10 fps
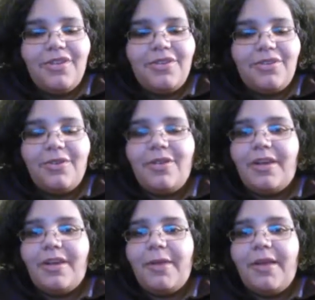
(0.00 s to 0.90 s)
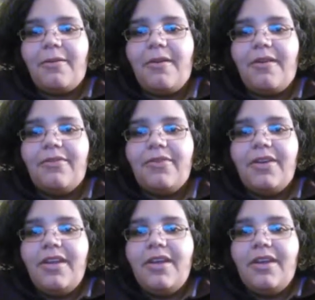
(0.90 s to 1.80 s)
Sherlock Mycroft
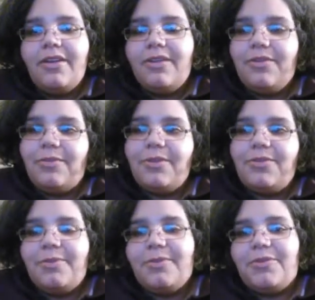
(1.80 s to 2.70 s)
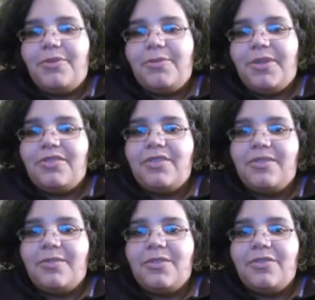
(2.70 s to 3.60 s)
and all the rich people treat him like shit
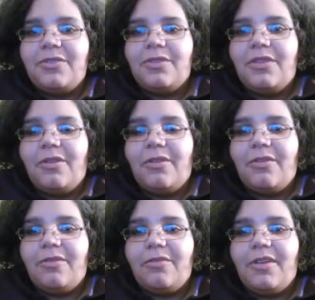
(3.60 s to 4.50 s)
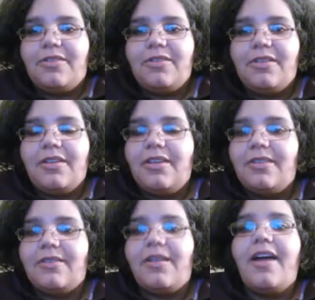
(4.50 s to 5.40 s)
because they're rich and
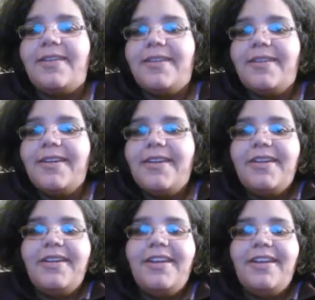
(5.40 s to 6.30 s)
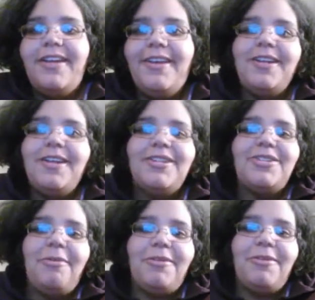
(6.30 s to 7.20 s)
he's not.
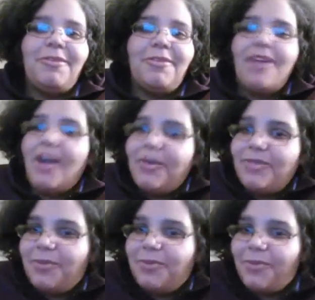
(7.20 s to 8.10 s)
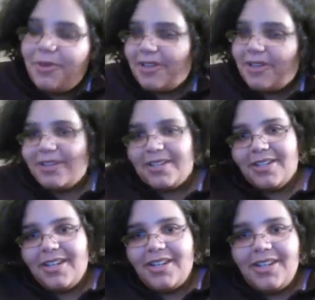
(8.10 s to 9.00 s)
So I wonder how it's gonna work.
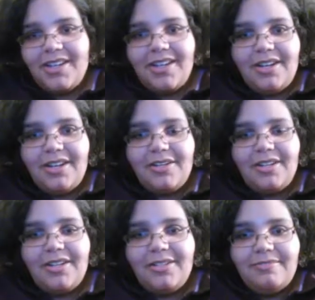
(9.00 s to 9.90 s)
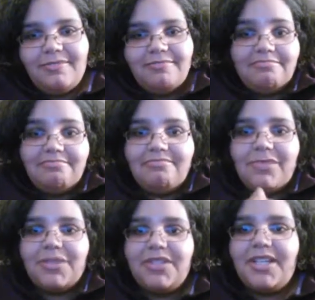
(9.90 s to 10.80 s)
And
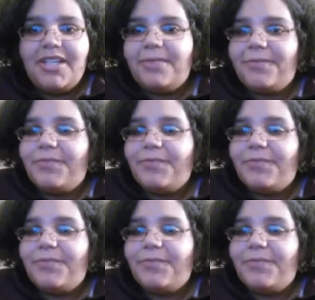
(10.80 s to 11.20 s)
we'll see.